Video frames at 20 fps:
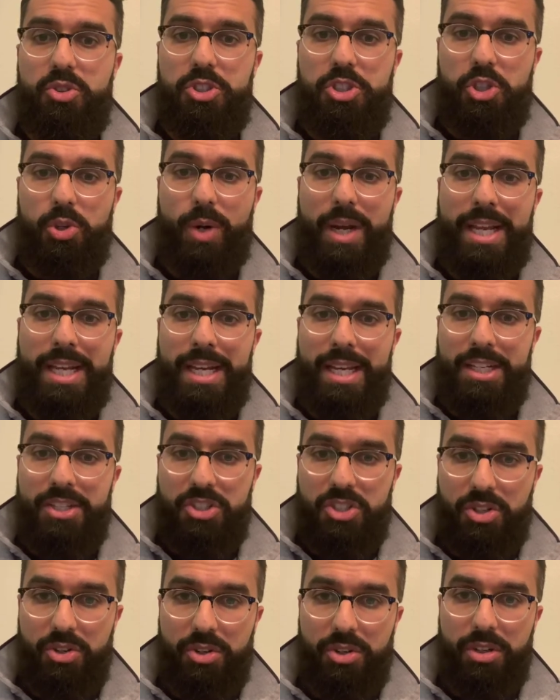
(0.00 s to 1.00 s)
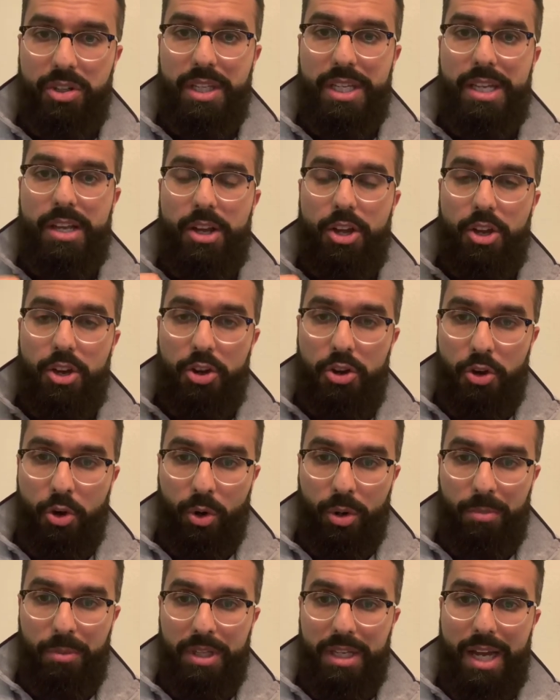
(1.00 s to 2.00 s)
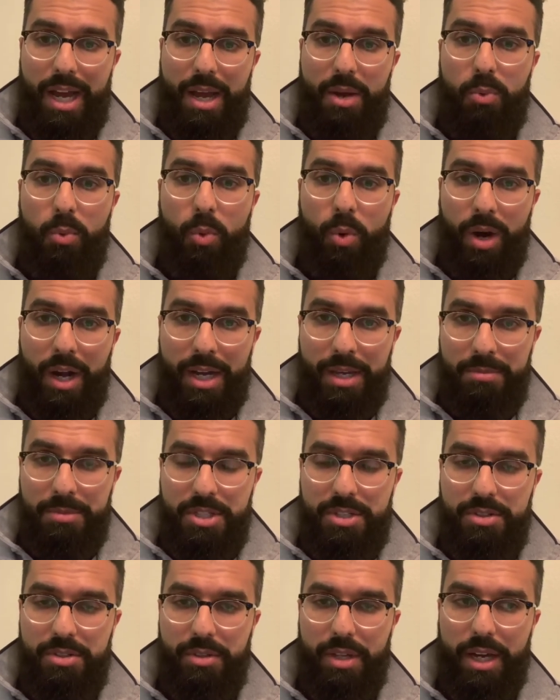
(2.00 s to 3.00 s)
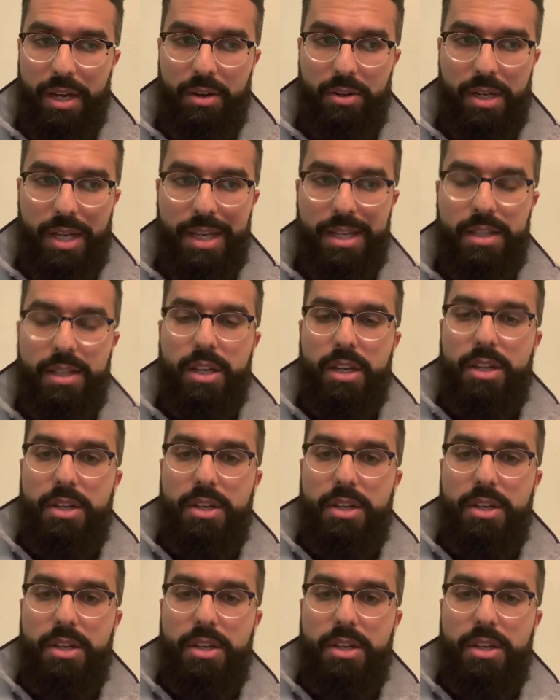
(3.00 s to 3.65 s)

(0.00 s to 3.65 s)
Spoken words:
drain internally normally. I want him to do that, okay?